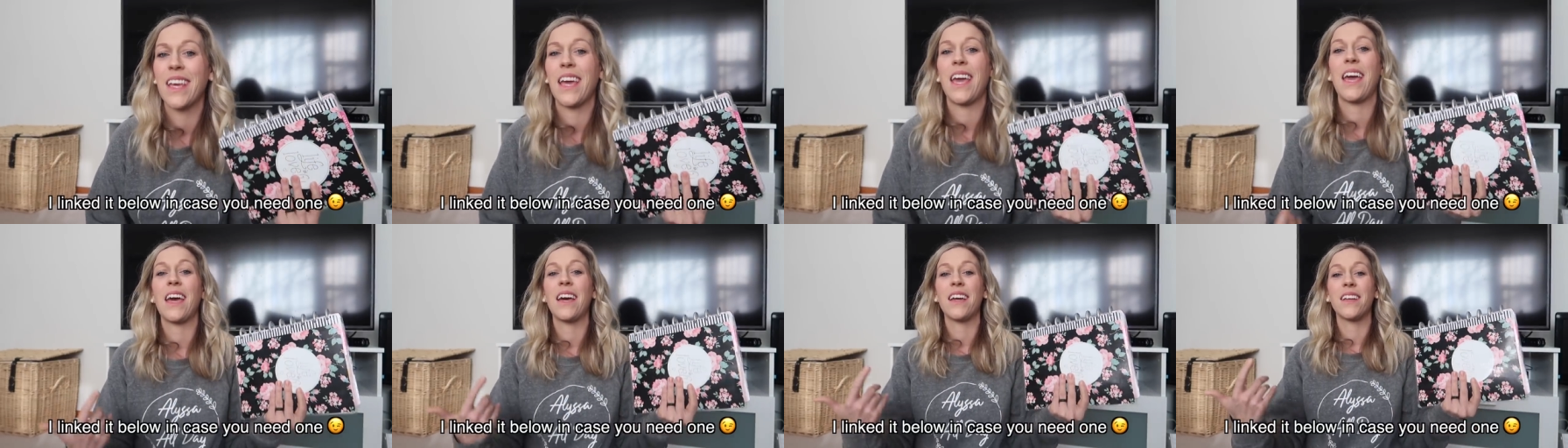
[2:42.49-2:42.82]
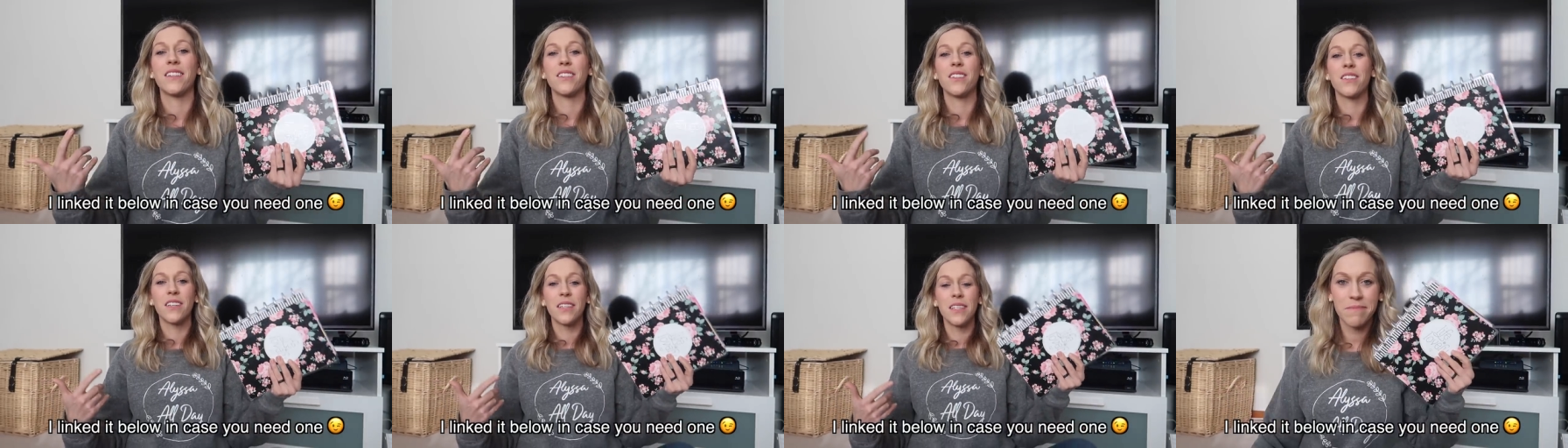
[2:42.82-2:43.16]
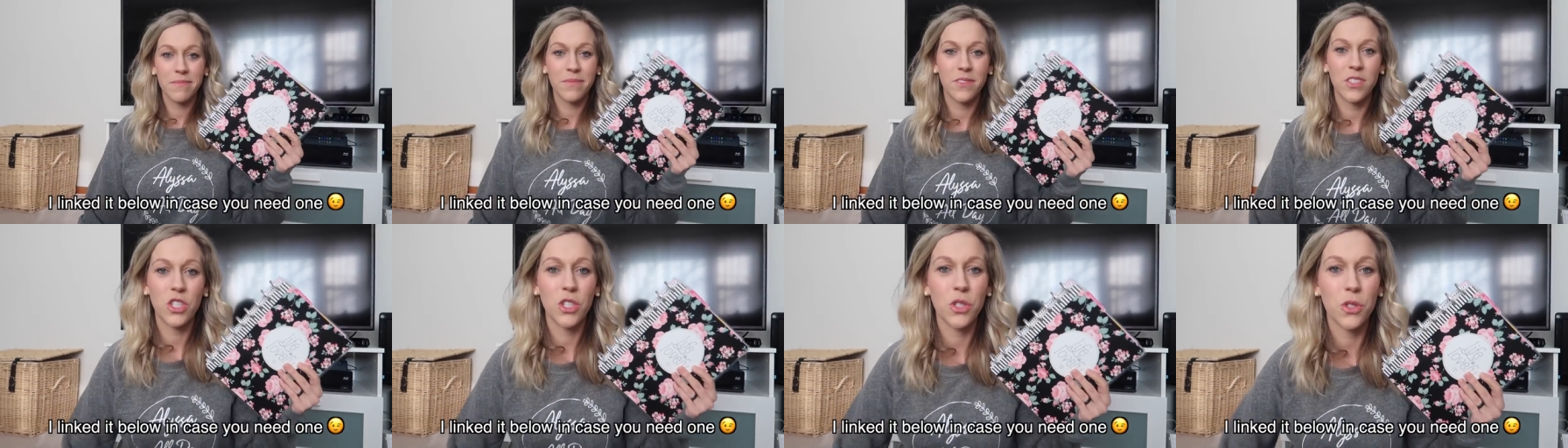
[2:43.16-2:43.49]
and
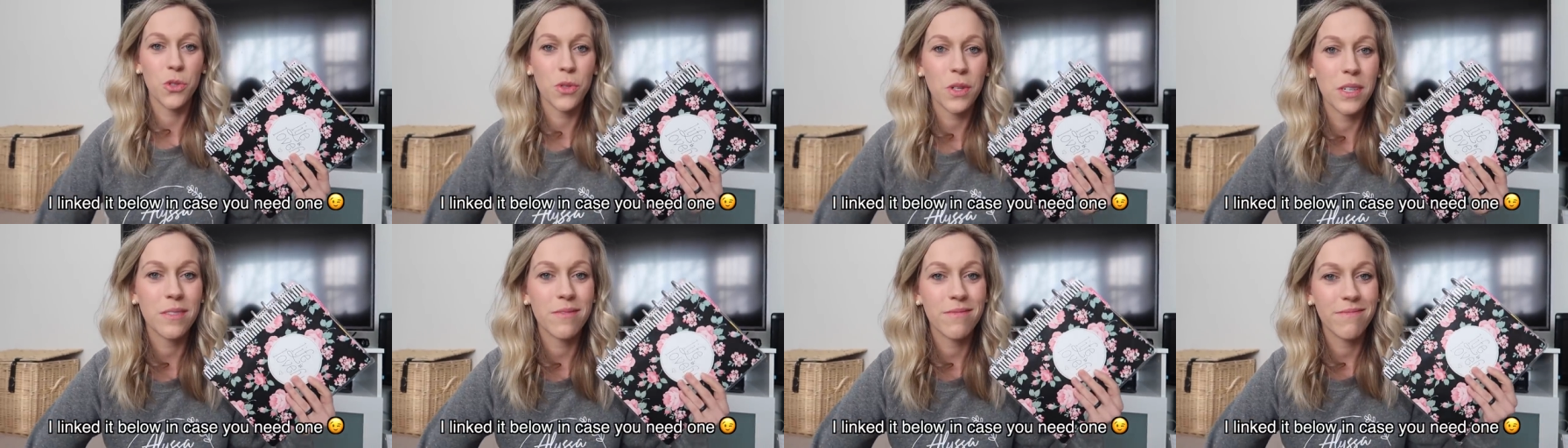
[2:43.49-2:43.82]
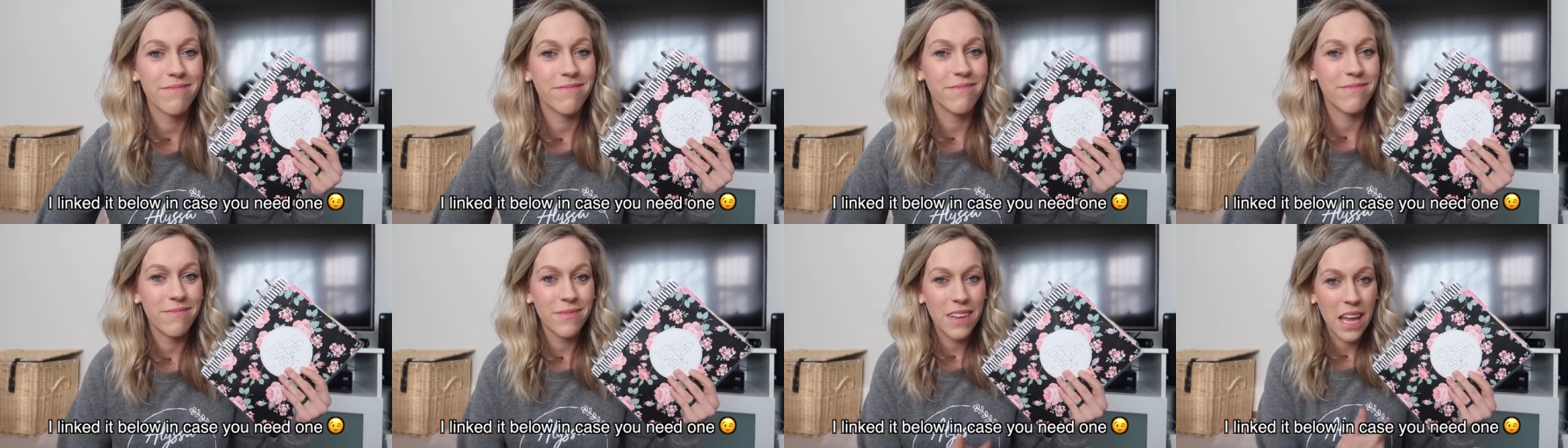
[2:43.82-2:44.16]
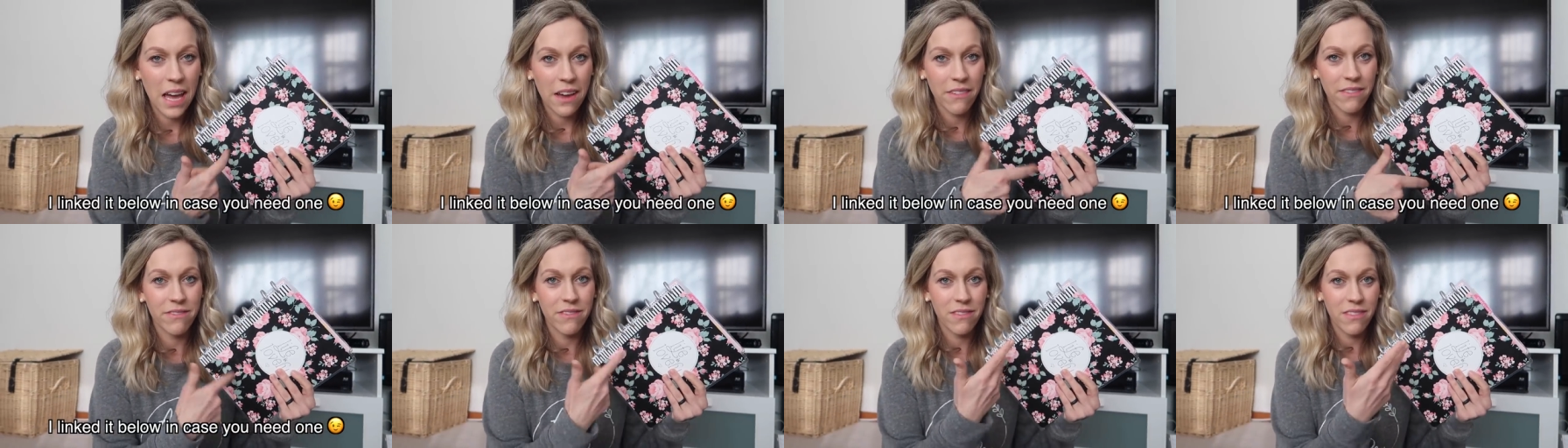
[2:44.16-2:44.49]
children
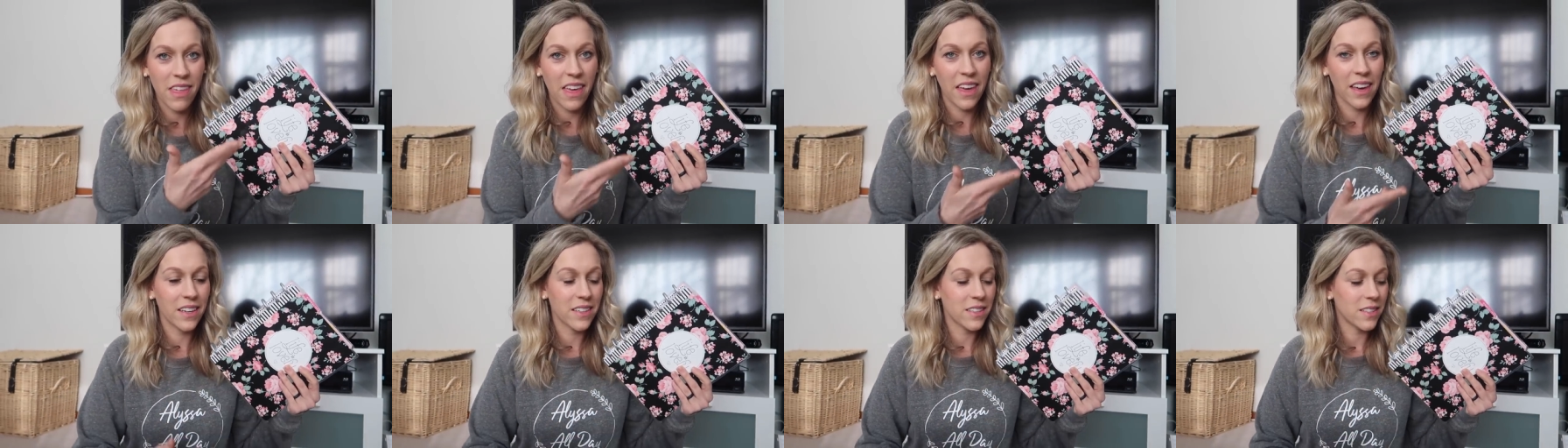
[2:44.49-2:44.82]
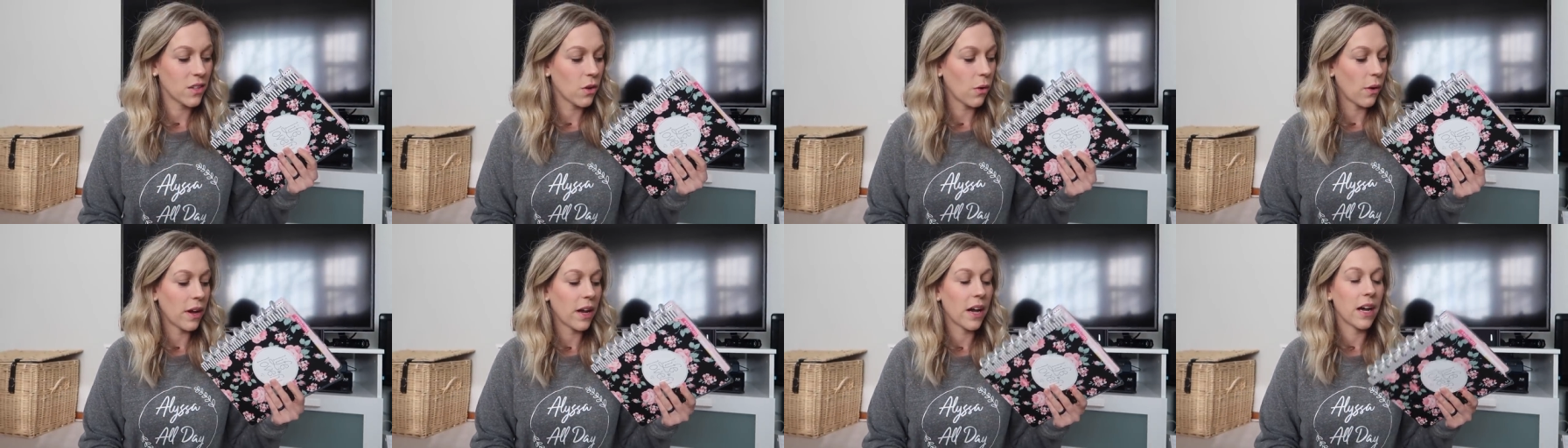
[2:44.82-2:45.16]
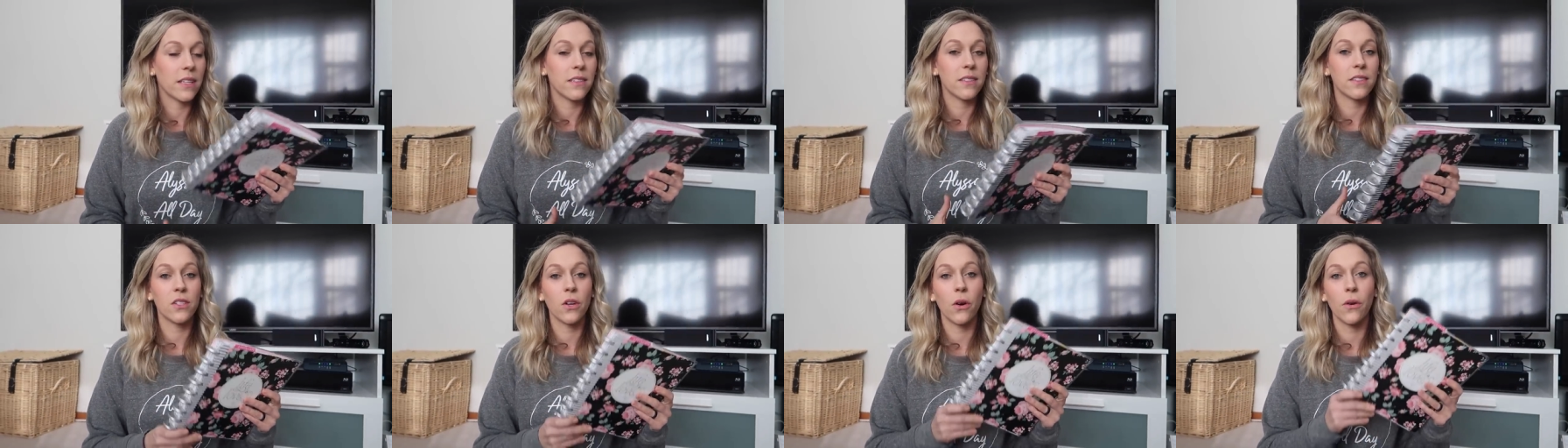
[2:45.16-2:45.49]
have things going
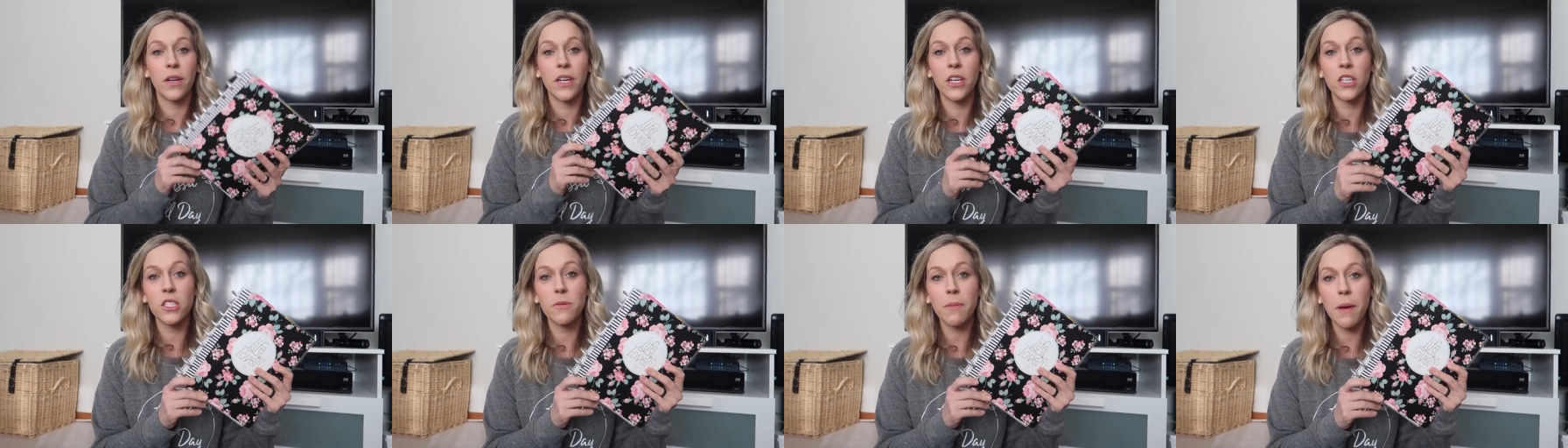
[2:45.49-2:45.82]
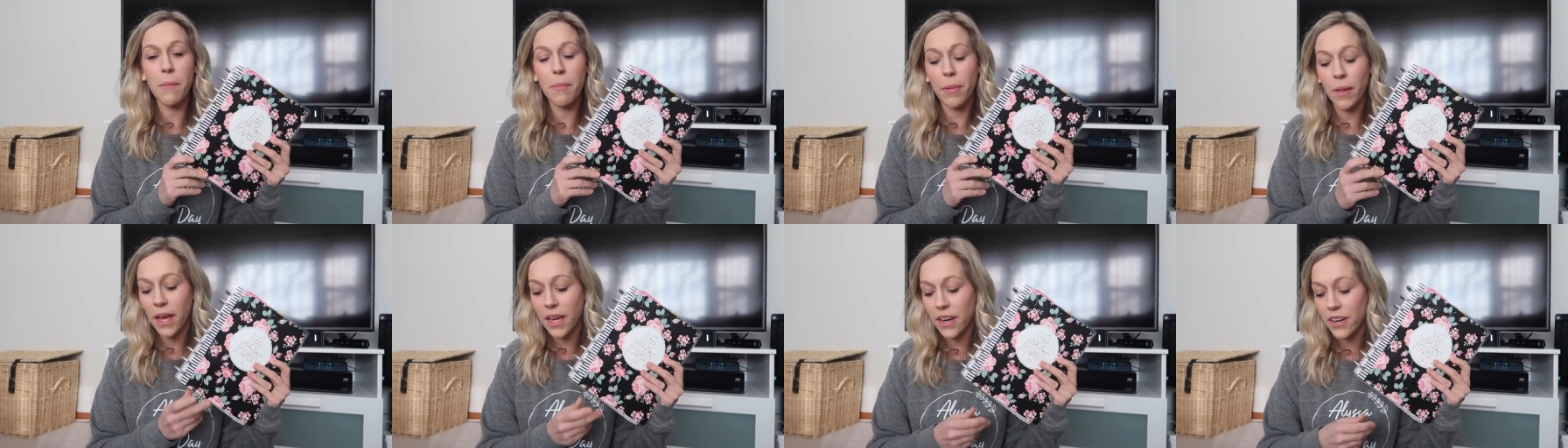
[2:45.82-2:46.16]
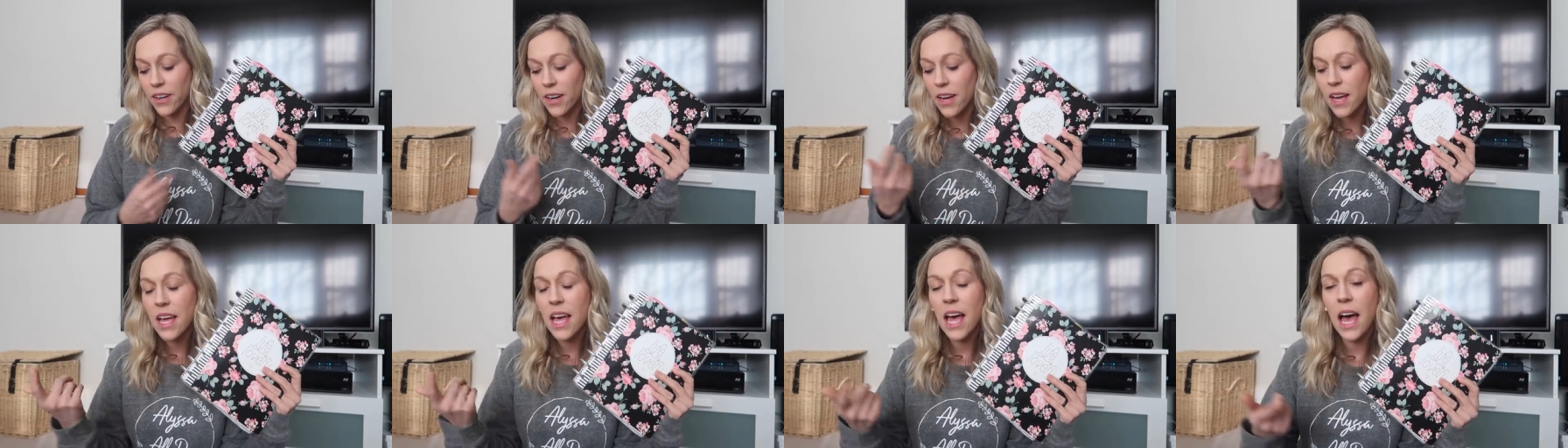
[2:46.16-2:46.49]
on. So here's my
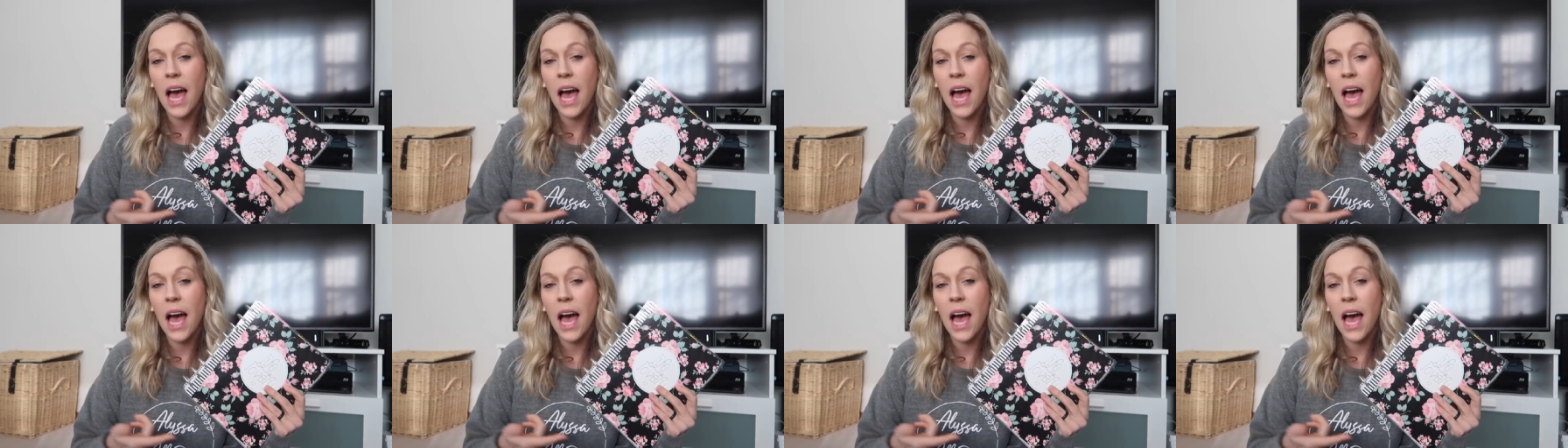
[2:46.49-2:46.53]
planner.